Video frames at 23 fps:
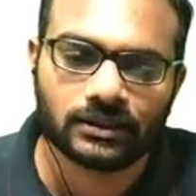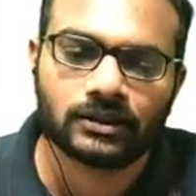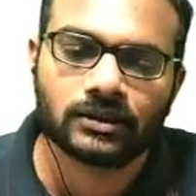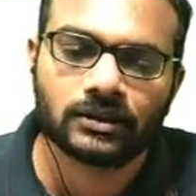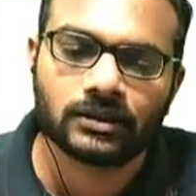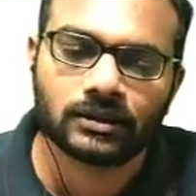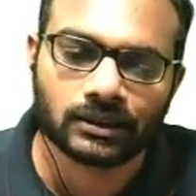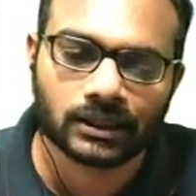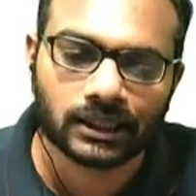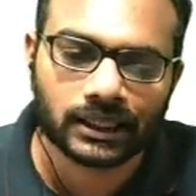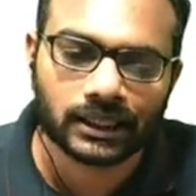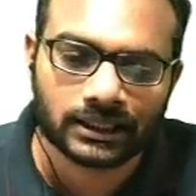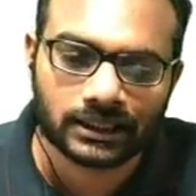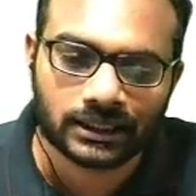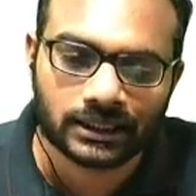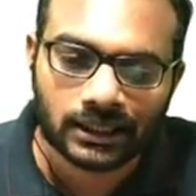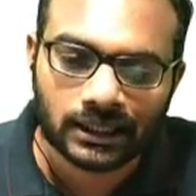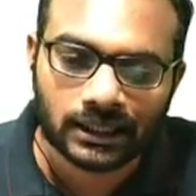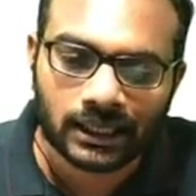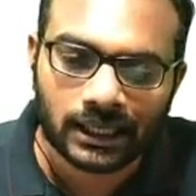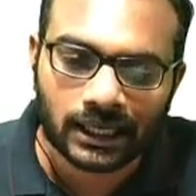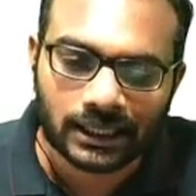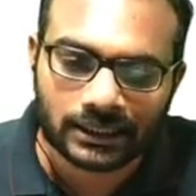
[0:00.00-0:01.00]
All right.
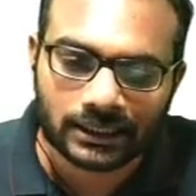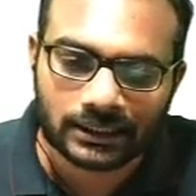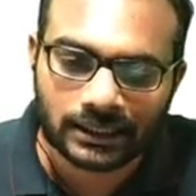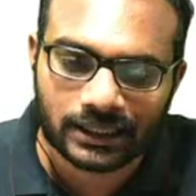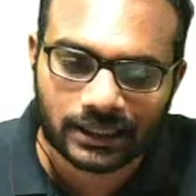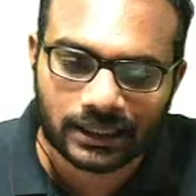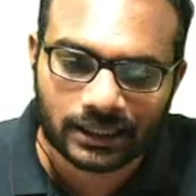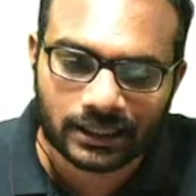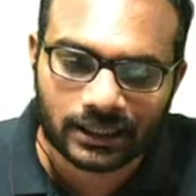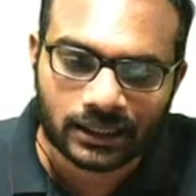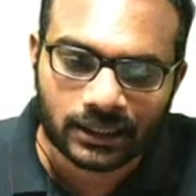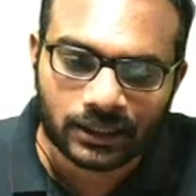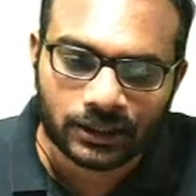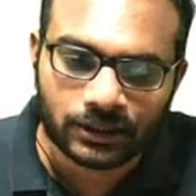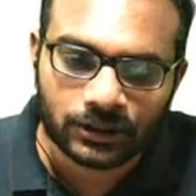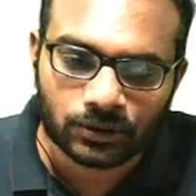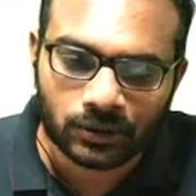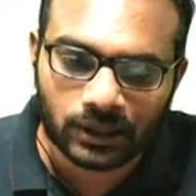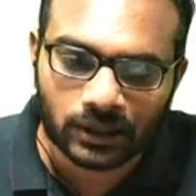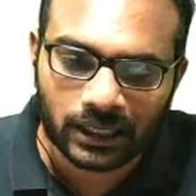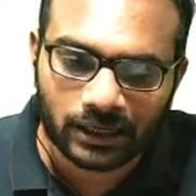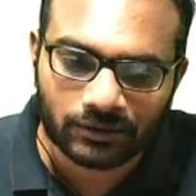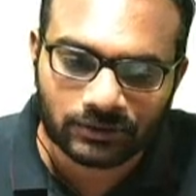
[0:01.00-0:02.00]
And then you
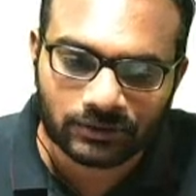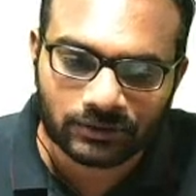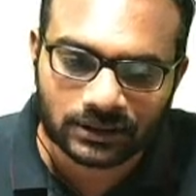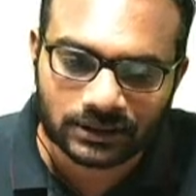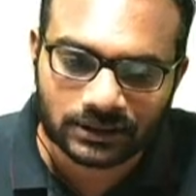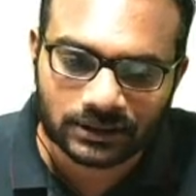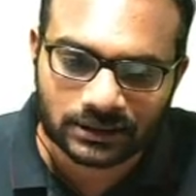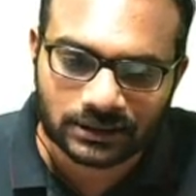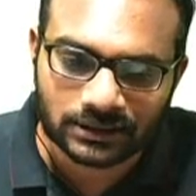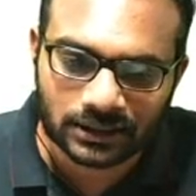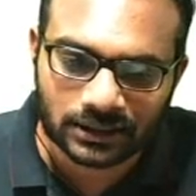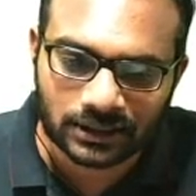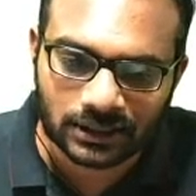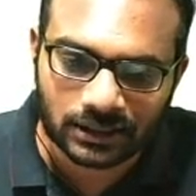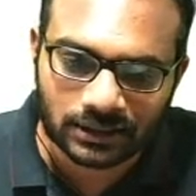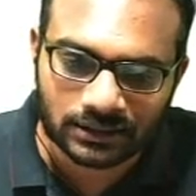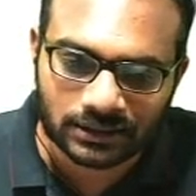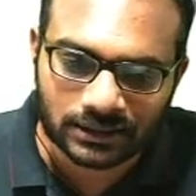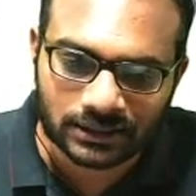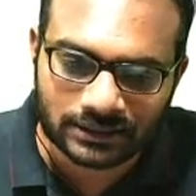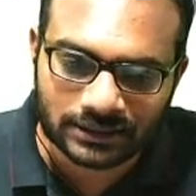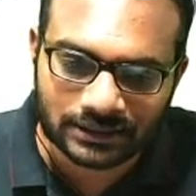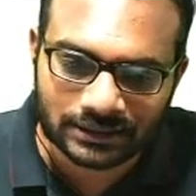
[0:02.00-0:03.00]
will have this,
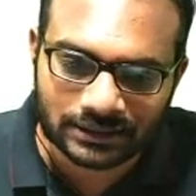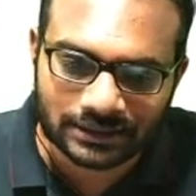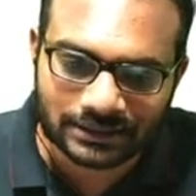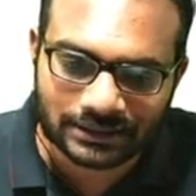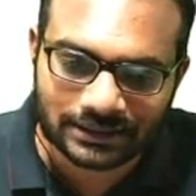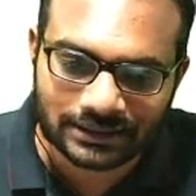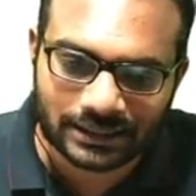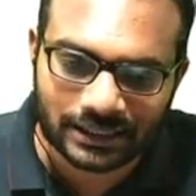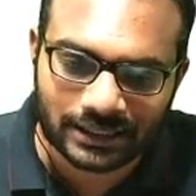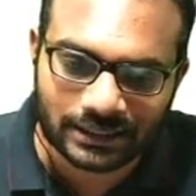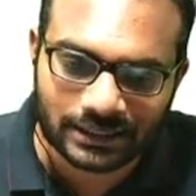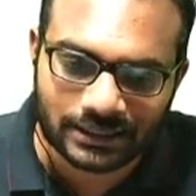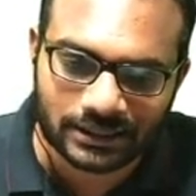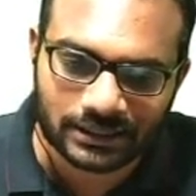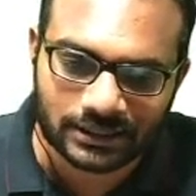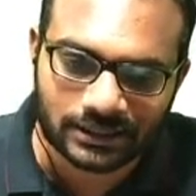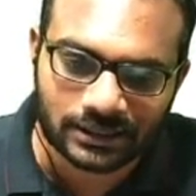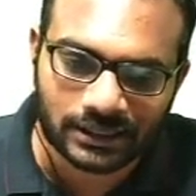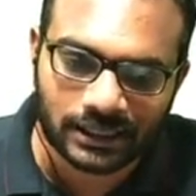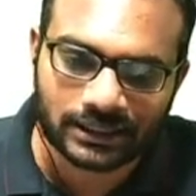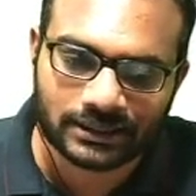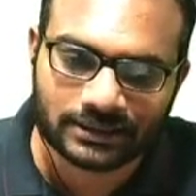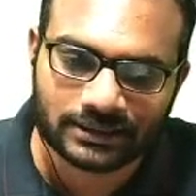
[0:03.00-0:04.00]
this is the state
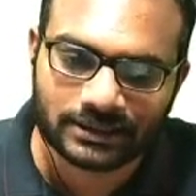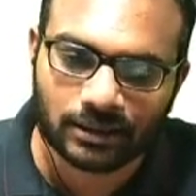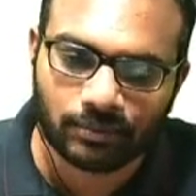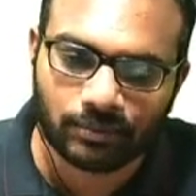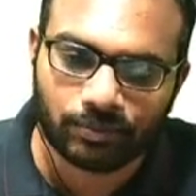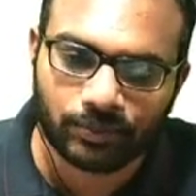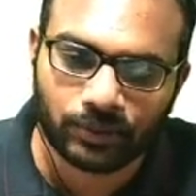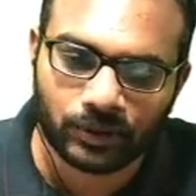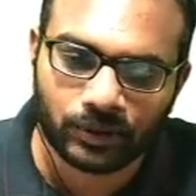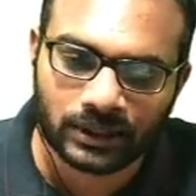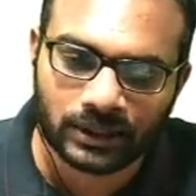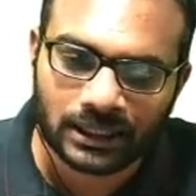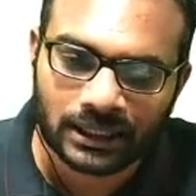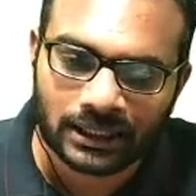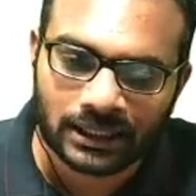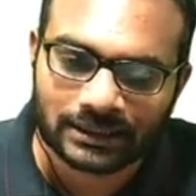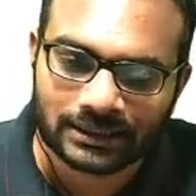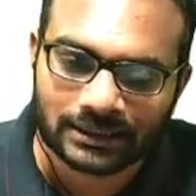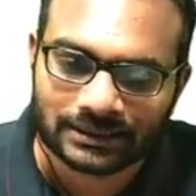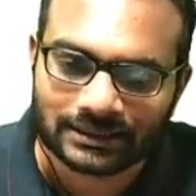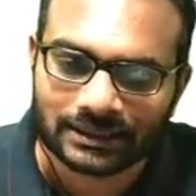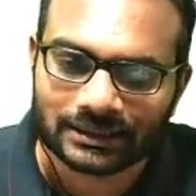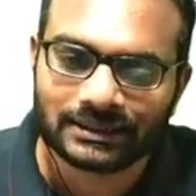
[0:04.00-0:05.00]
at some point, this
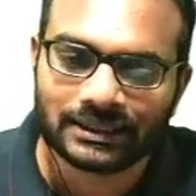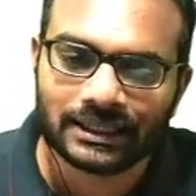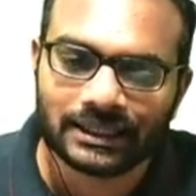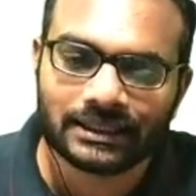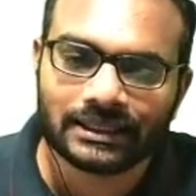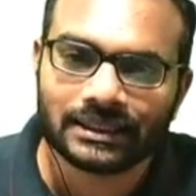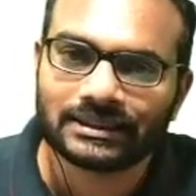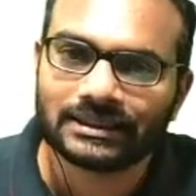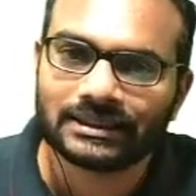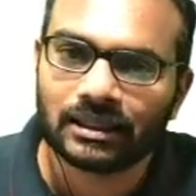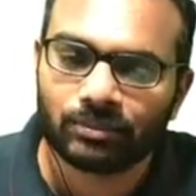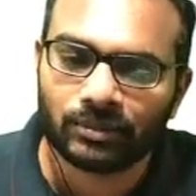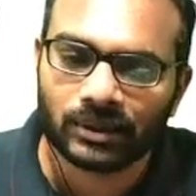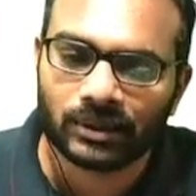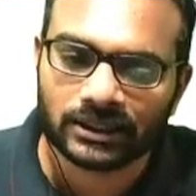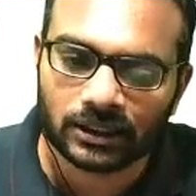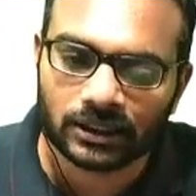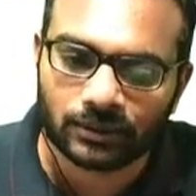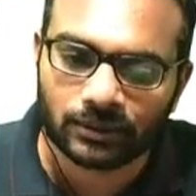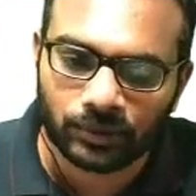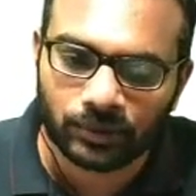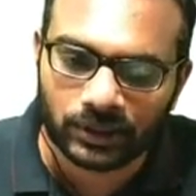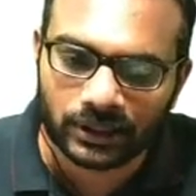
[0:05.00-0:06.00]
is the state at some other
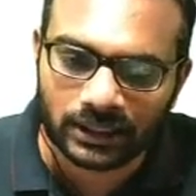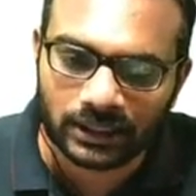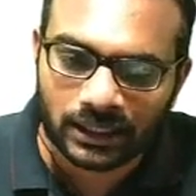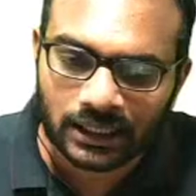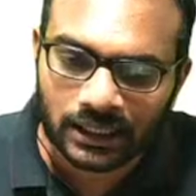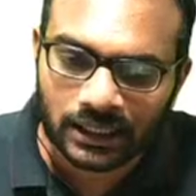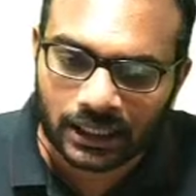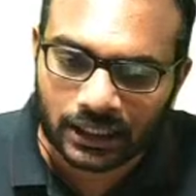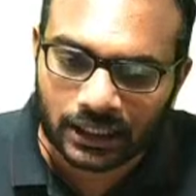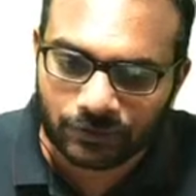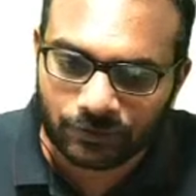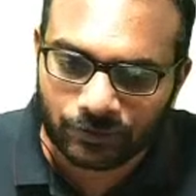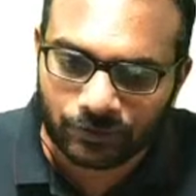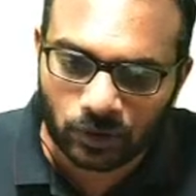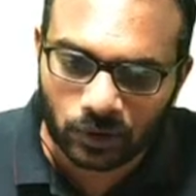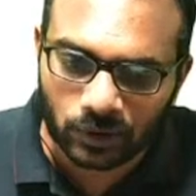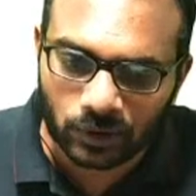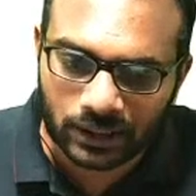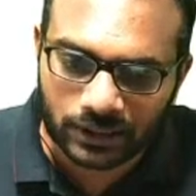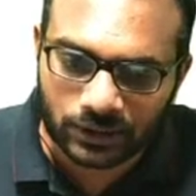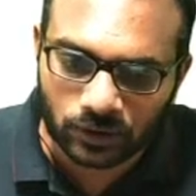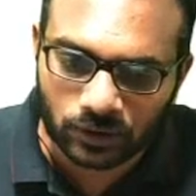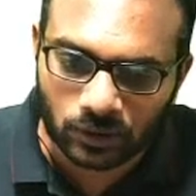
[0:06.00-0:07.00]
point, and if you look
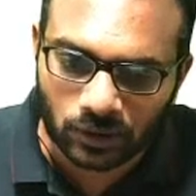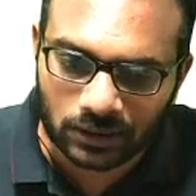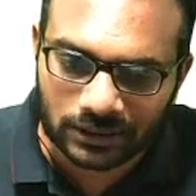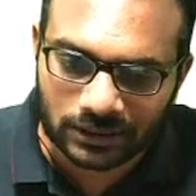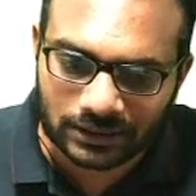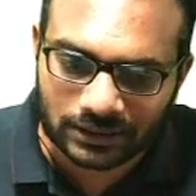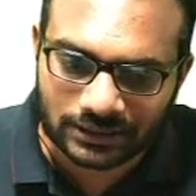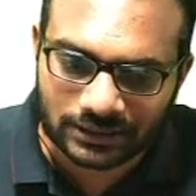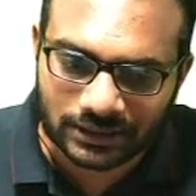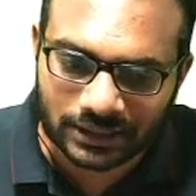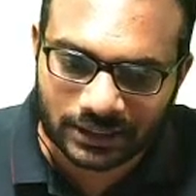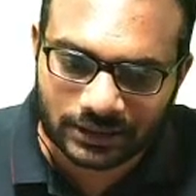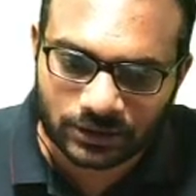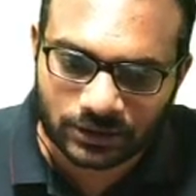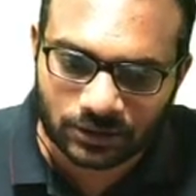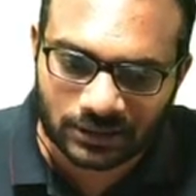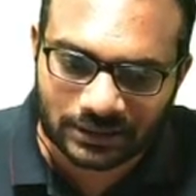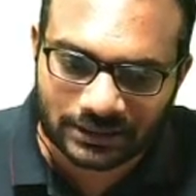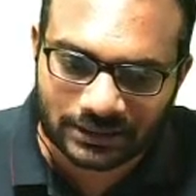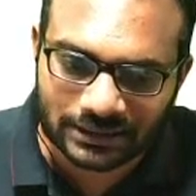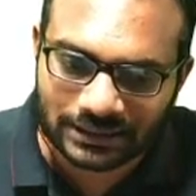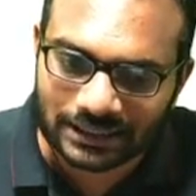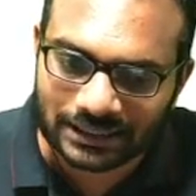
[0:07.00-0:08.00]
at all these states, you will
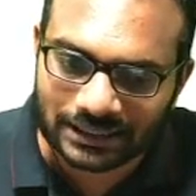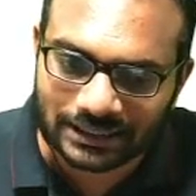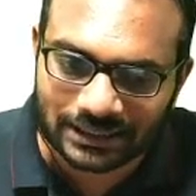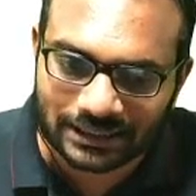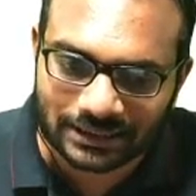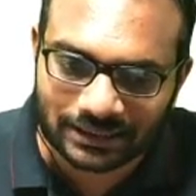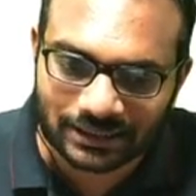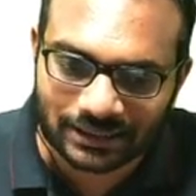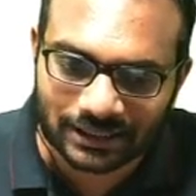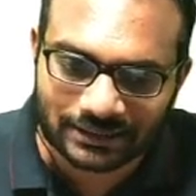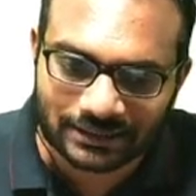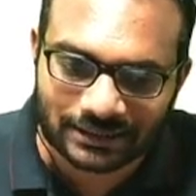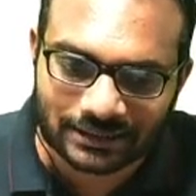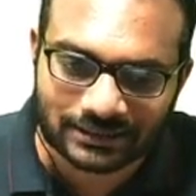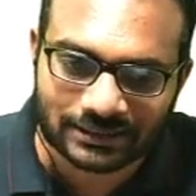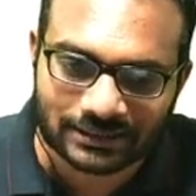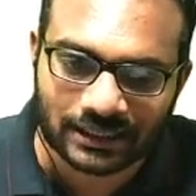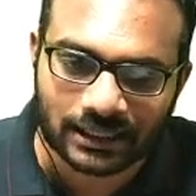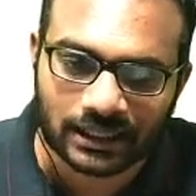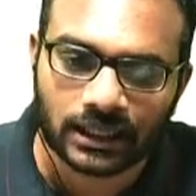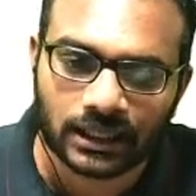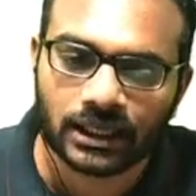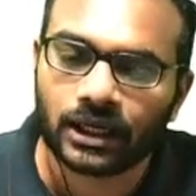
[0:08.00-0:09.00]
see that it traces a
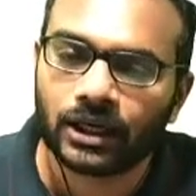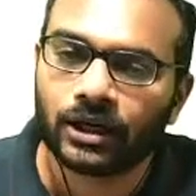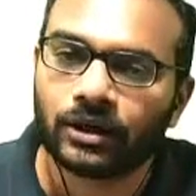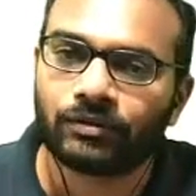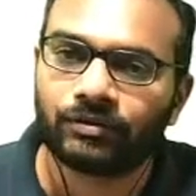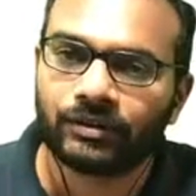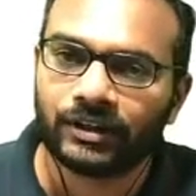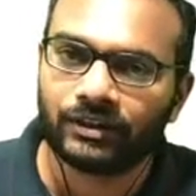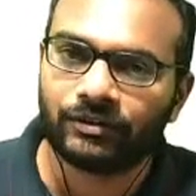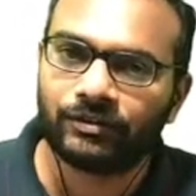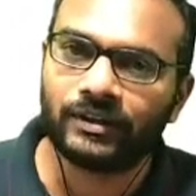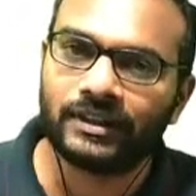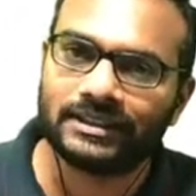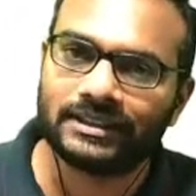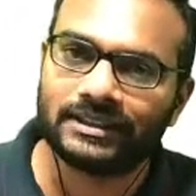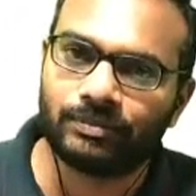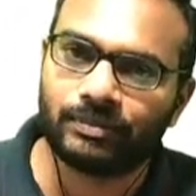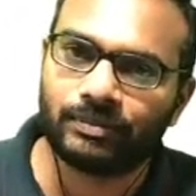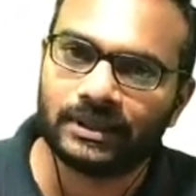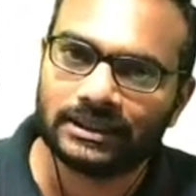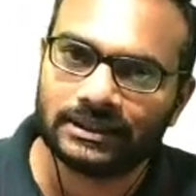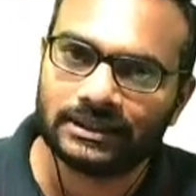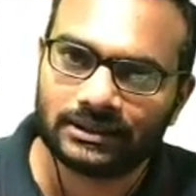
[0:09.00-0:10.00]
curve in phase
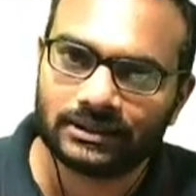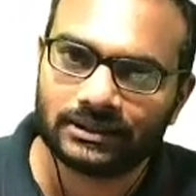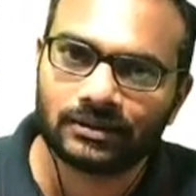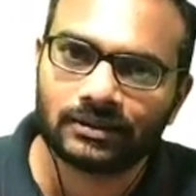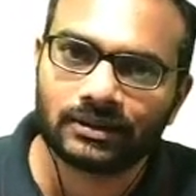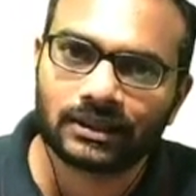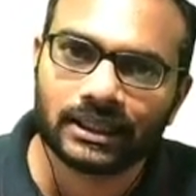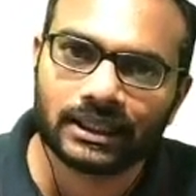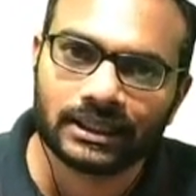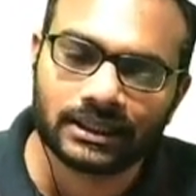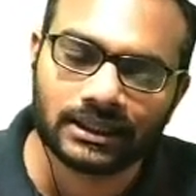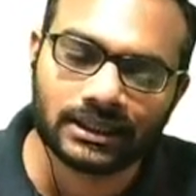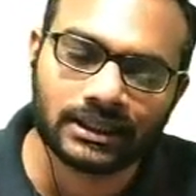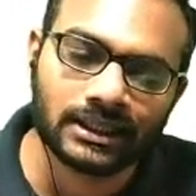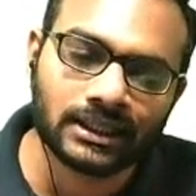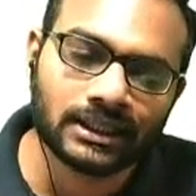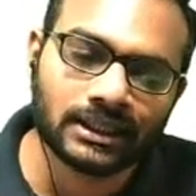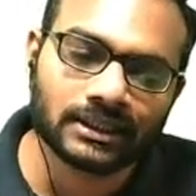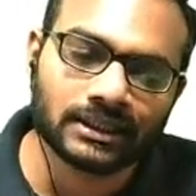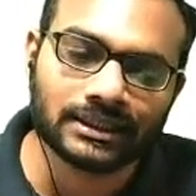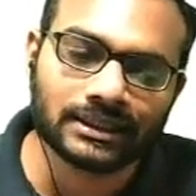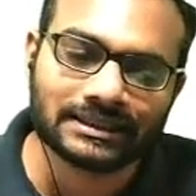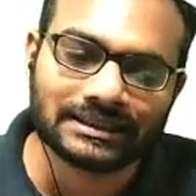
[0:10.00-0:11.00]
space. All right.
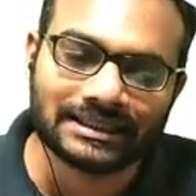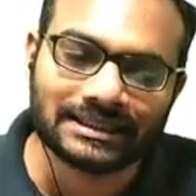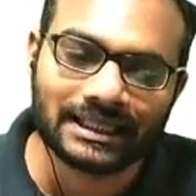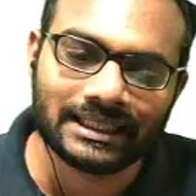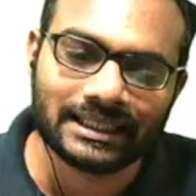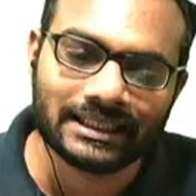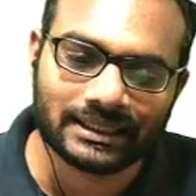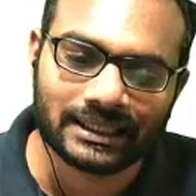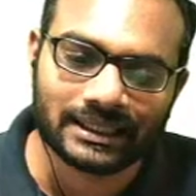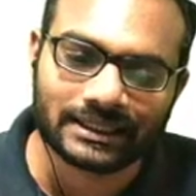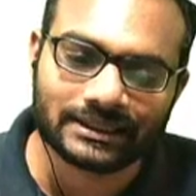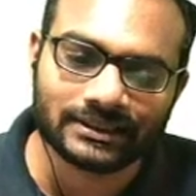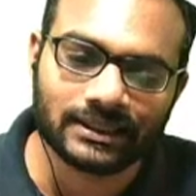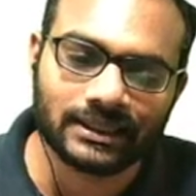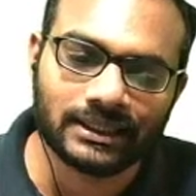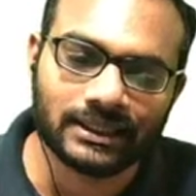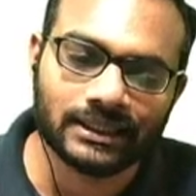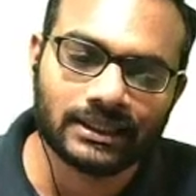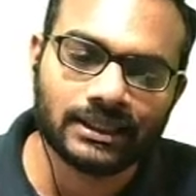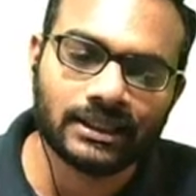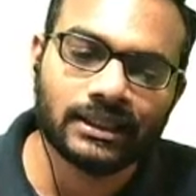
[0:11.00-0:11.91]
The state actually